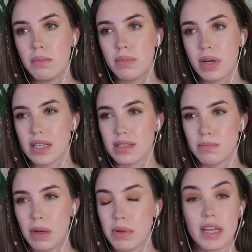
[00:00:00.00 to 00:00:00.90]
because
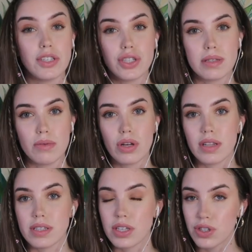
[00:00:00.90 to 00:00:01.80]
maybe they just look
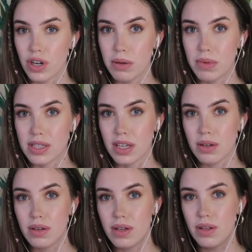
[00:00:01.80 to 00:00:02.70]
less extreme, it's like
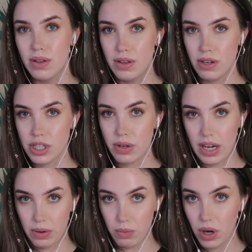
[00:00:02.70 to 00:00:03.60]
they're still
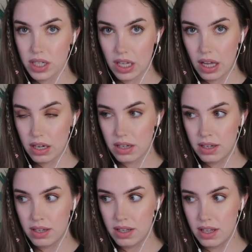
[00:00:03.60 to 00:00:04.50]
getting work done.
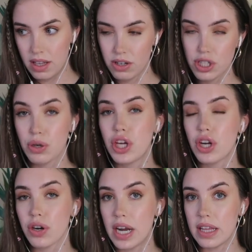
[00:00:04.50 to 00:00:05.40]
They're still
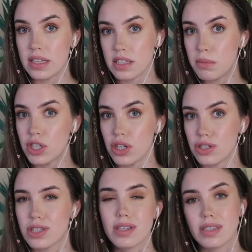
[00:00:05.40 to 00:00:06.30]
curating these images.
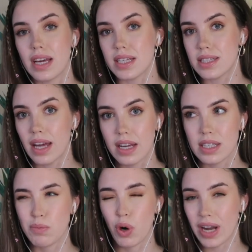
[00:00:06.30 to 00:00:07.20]
Just because the aesthetic is
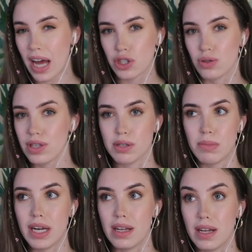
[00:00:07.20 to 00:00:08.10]
more natural doesn't
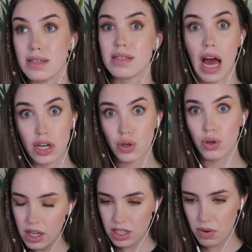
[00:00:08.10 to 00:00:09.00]
mean it is
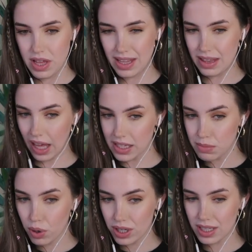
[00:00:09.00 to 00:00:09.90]
natural. So I think that's
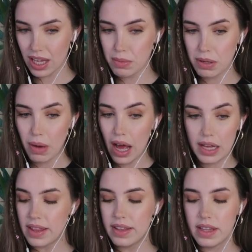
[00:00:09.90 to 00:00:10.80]
important to keep in
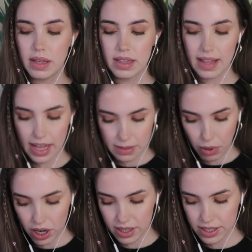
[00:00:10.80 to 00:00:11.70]
mind. And then the
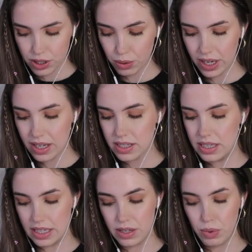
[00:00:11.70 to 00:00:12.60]
last part of this
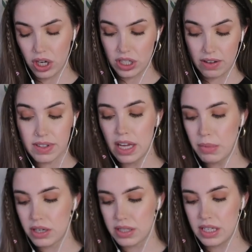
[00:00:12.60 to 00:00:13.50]
tweet, we are definitely
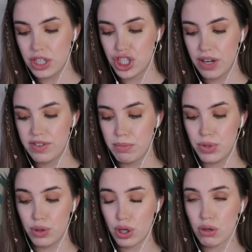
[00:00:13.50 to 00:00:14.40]
about to see a shift
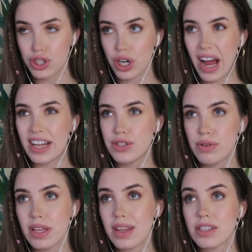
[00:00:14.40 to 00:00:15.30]
in beauty culture. I
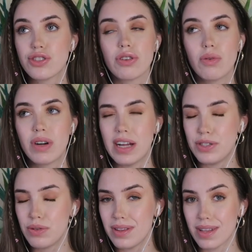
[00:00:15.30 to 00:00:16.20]
do think that's true, and I
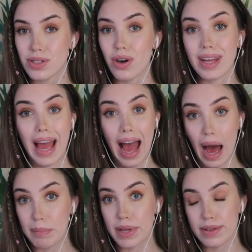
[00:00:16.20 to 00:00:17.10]
do think that's already
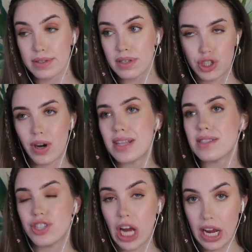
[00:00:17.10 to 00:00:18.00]
happened.
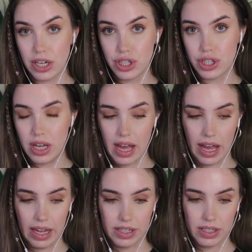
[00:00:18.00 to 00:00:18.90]
Trends change,
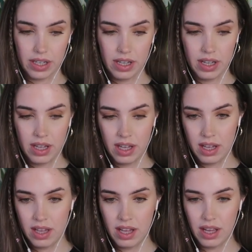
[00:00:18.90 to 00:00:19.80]
and
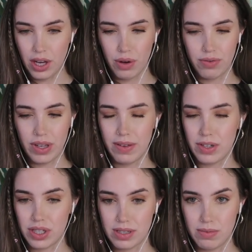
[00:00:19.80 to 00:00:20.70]
you know, if we
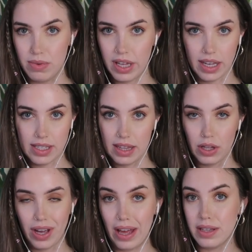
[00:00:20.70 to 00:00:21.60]
even just, like I said,
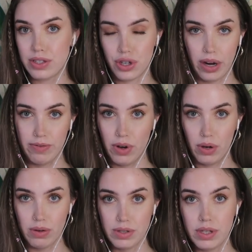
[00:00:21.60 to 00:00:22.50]
look at Instagram
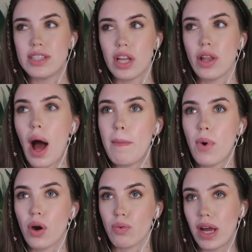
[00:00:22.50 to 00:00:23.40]
photos, it's a lot
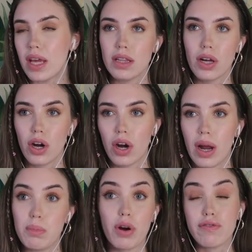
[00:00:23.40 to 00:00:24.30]
more regular
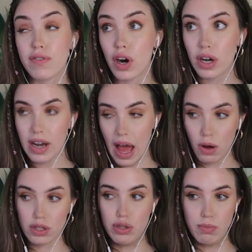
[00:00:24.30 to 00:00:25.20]
and preferred
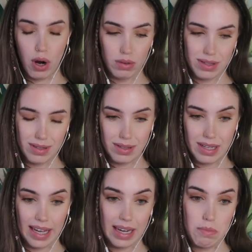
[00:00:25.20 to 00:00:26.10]
now to post
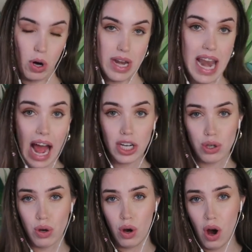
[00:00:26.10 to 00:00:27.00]
these like more
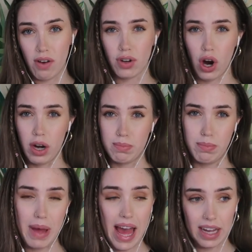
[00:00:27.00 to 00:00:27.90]
natural
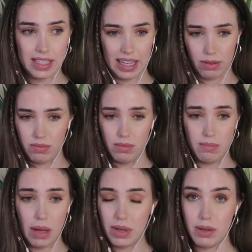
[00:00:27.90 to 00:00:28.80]
off-guard pics, like
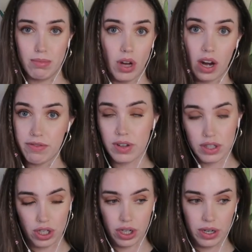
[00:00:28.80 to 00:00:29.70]
maybe not a
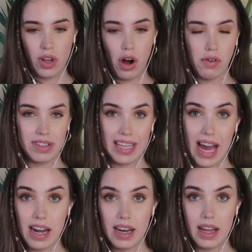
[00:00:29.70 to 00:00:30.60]
filter, not overly
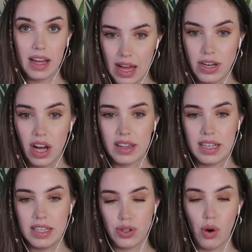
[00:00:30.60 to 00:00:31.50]
edited, and not
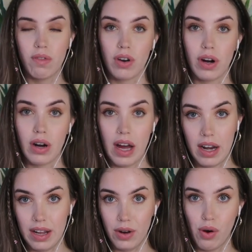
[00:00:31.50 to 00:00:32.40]
these
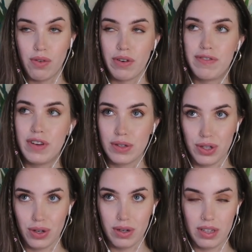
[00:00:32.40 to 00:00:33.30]
over-edited,
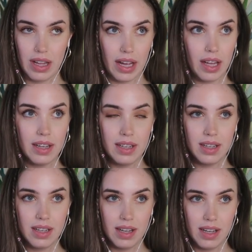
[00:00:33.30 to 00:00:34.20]
over-filtered, like,
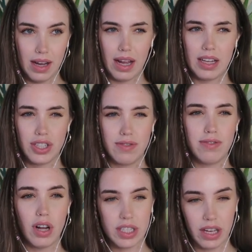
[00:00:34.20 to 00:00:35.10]
again, just
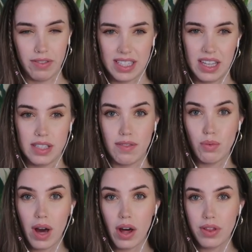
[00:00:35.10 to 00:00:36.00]
flaunting of excessive
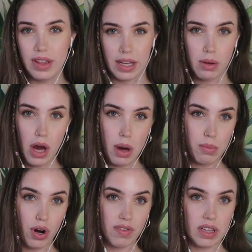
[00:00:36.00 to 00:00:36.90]
wealth and like
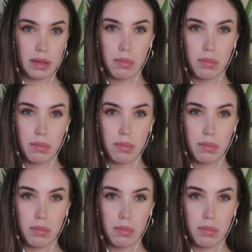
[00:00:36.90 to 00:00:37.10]
perfectly